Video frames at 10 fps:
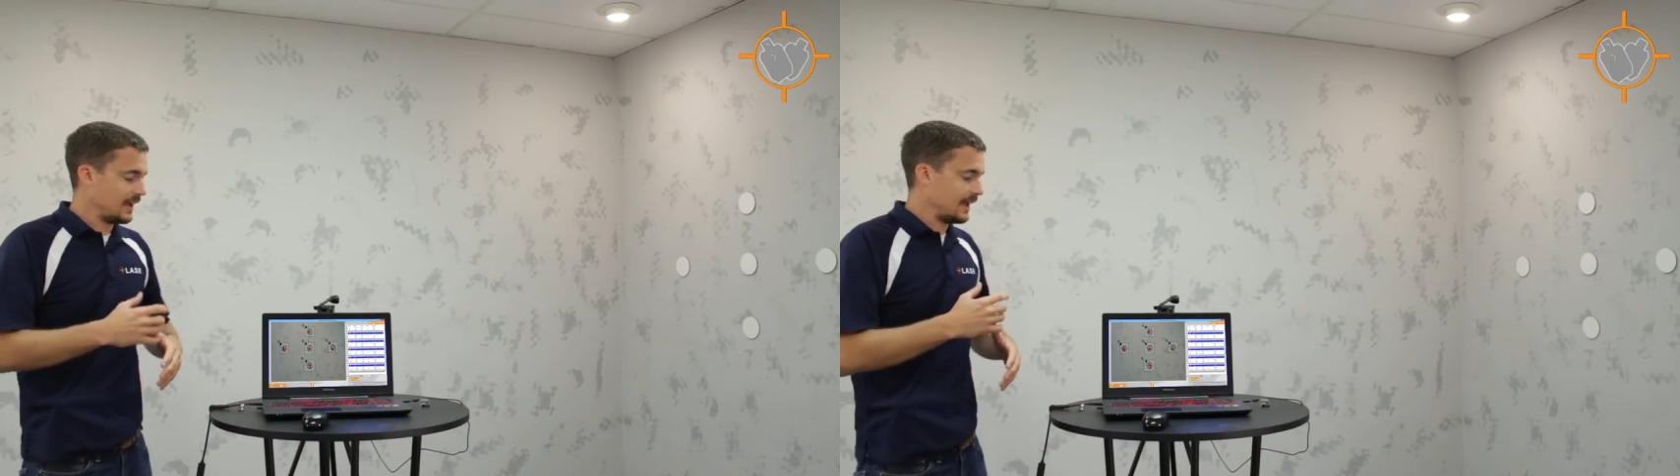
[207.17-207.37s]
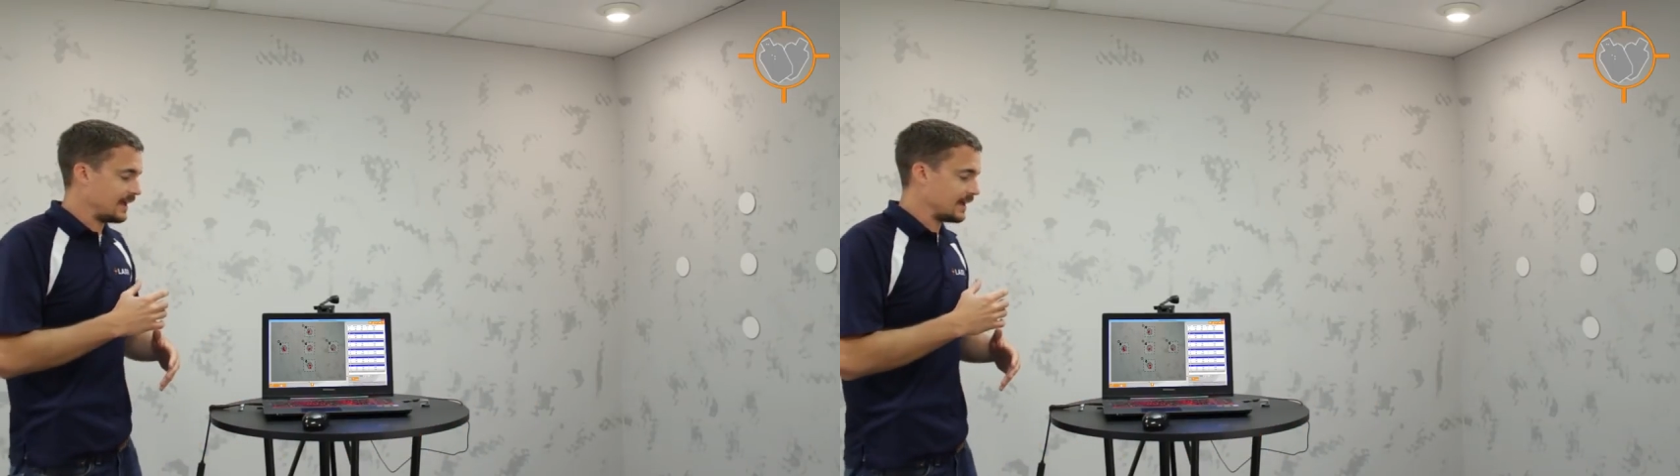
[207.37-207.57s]

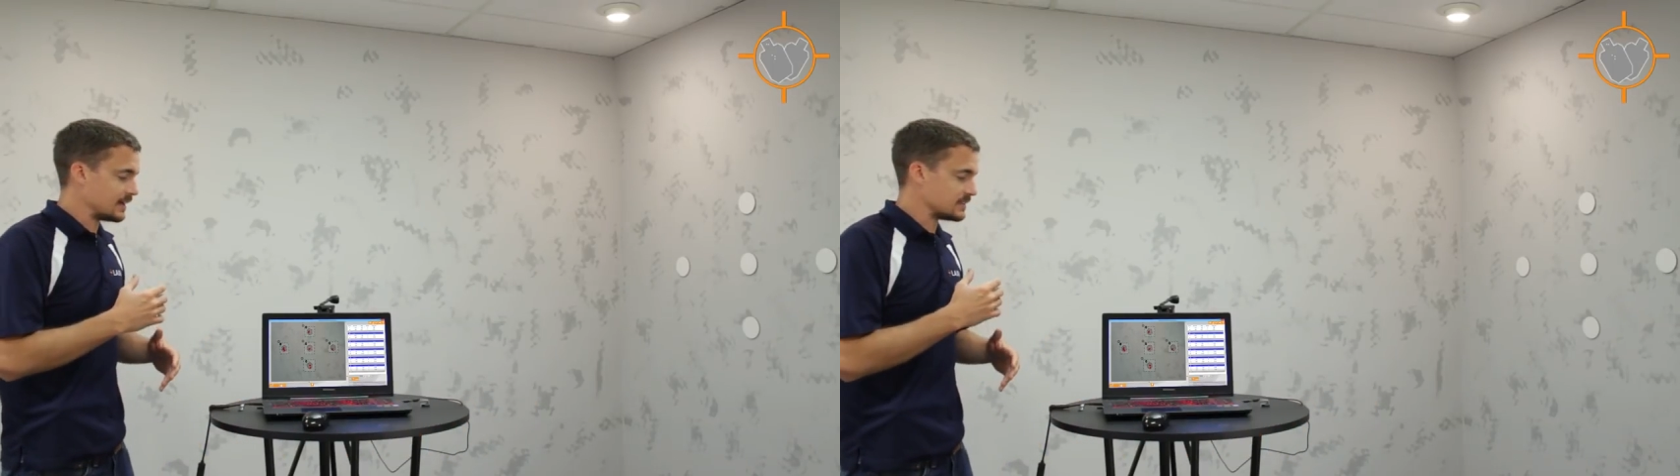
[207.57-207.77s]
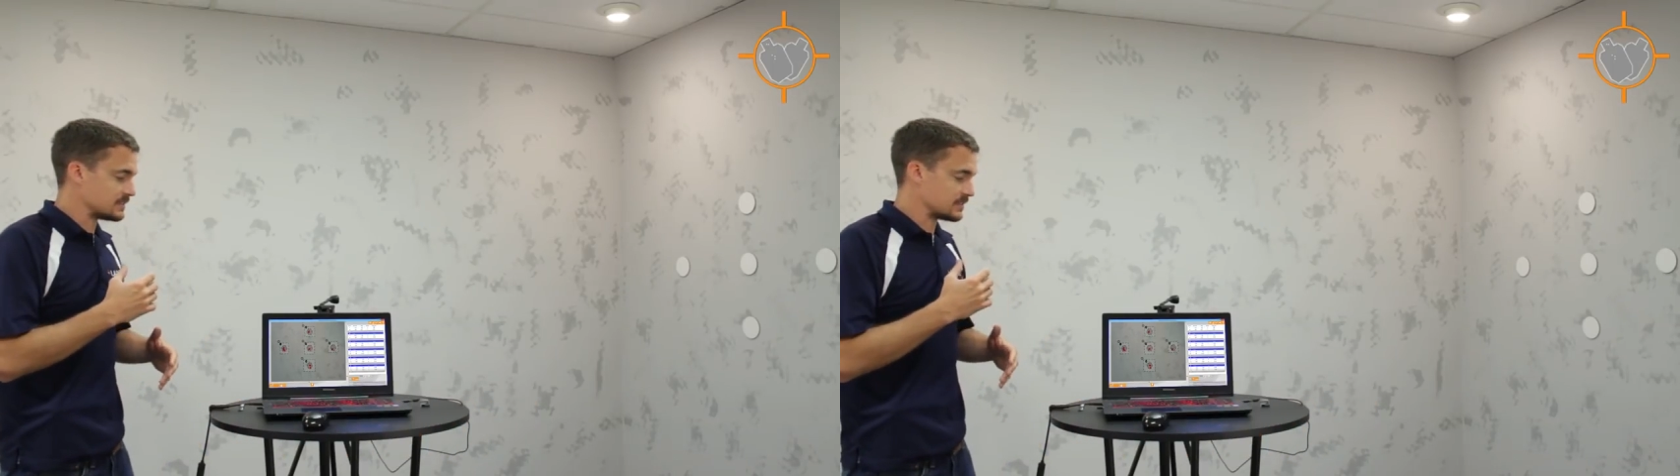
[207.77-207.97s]

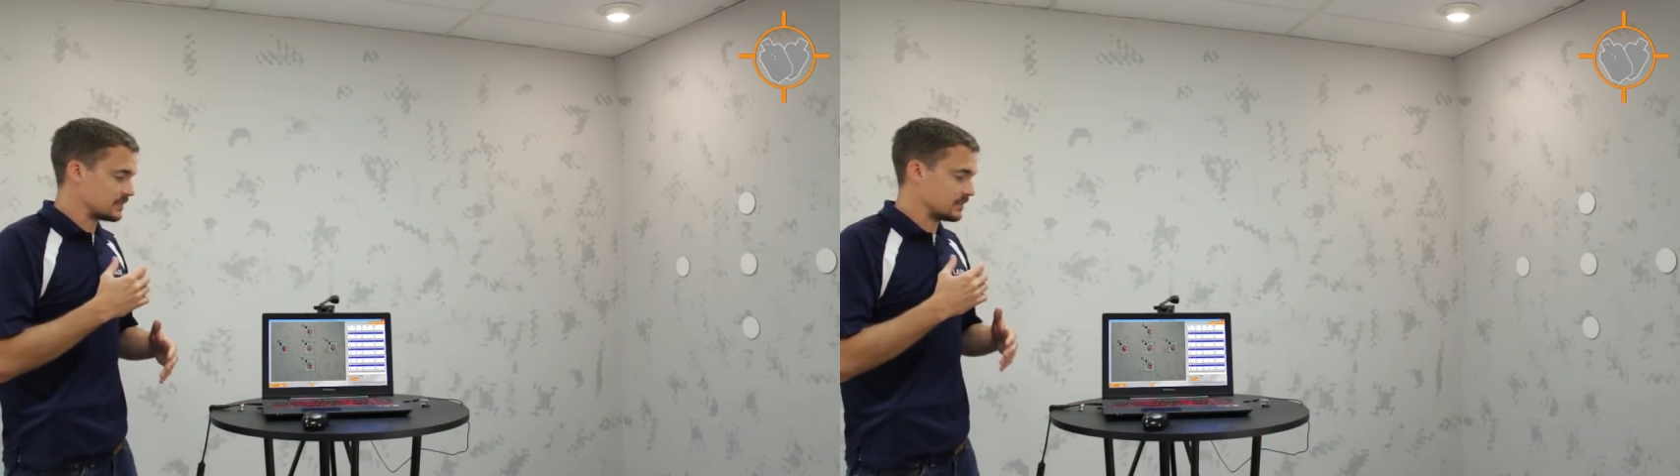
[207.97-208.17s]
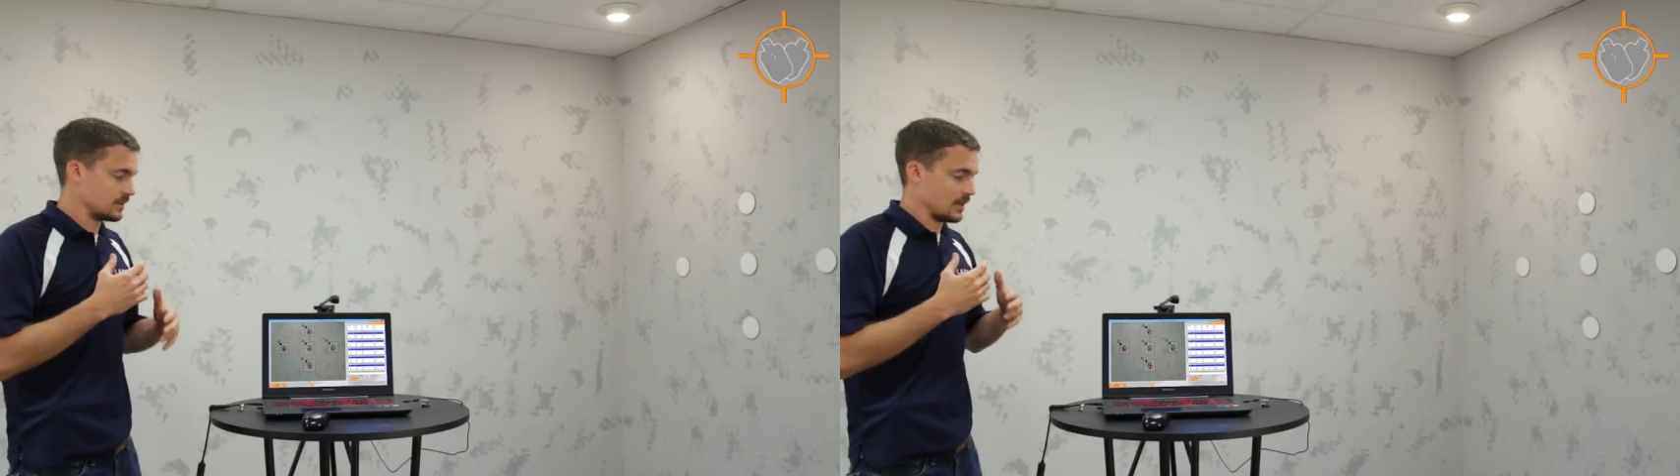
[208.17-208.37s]
And
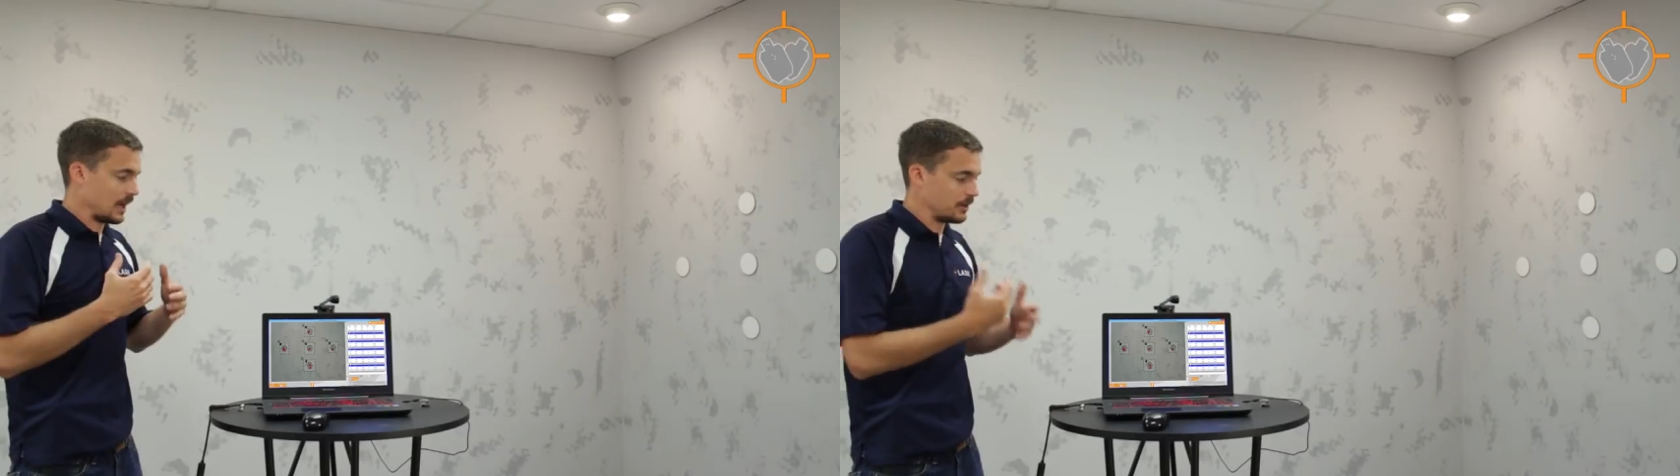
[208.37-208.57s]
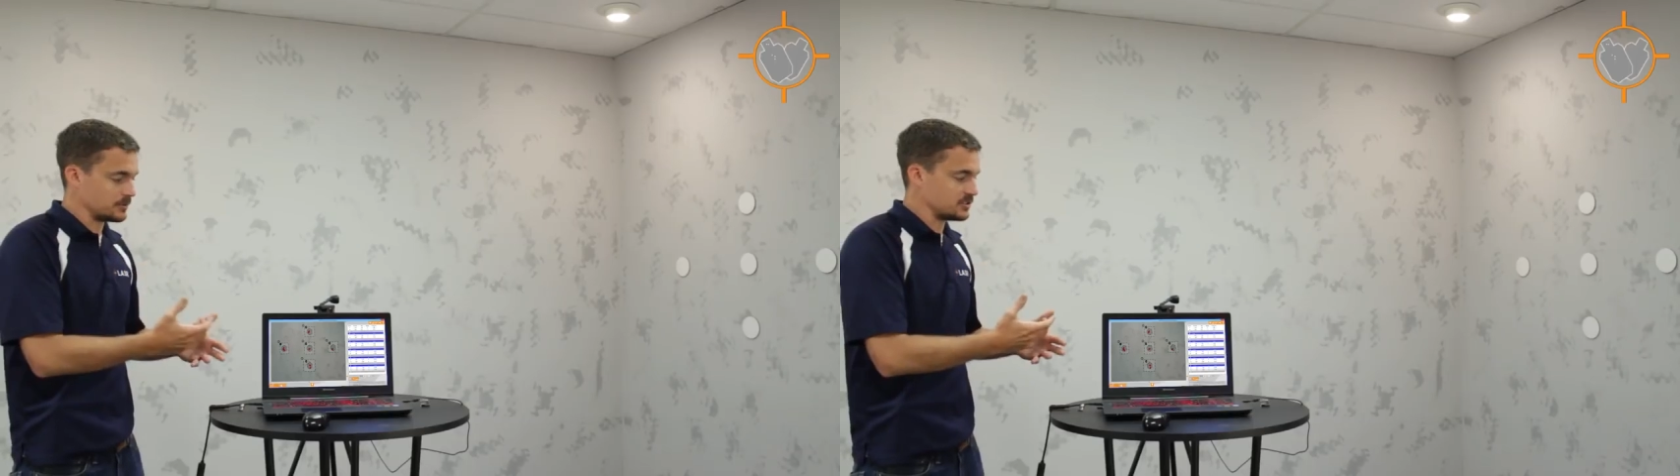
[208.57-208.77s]

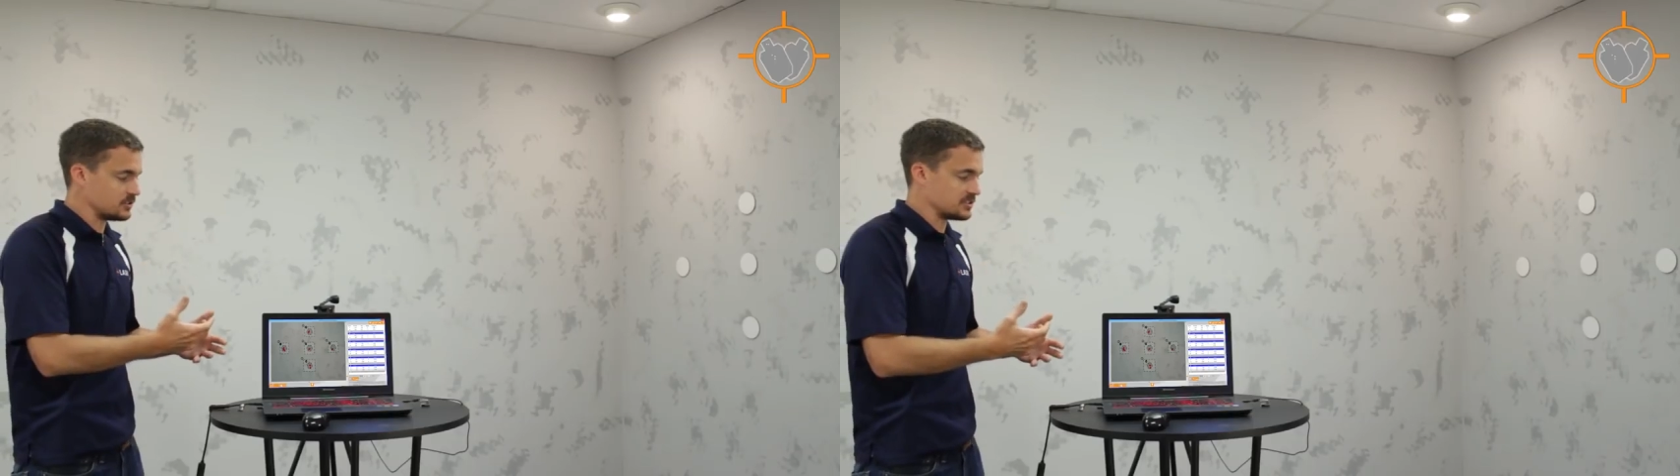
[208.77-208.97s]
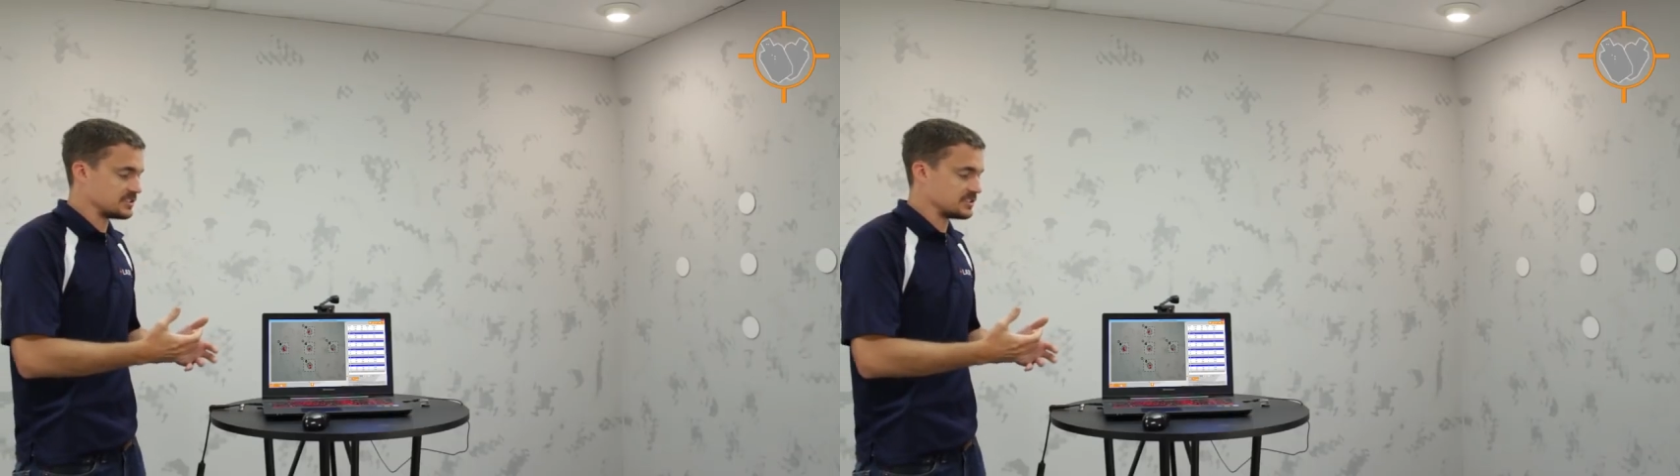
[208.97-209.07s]
I was using